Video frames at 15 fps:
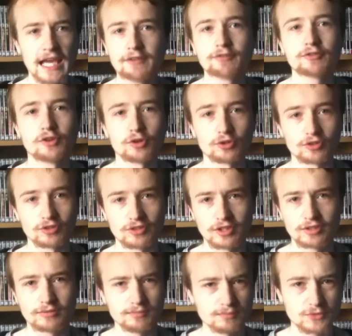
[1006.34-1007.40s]
Eighth
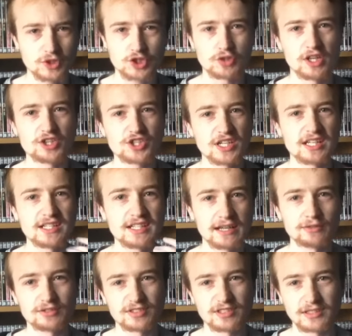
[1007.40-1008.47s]
Doctor trilogy
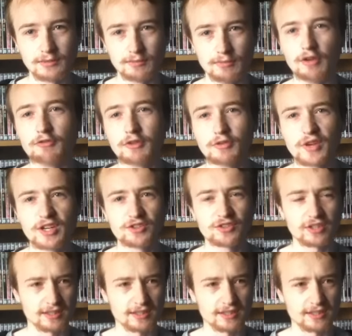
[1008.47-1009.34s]
announced in the monthly range,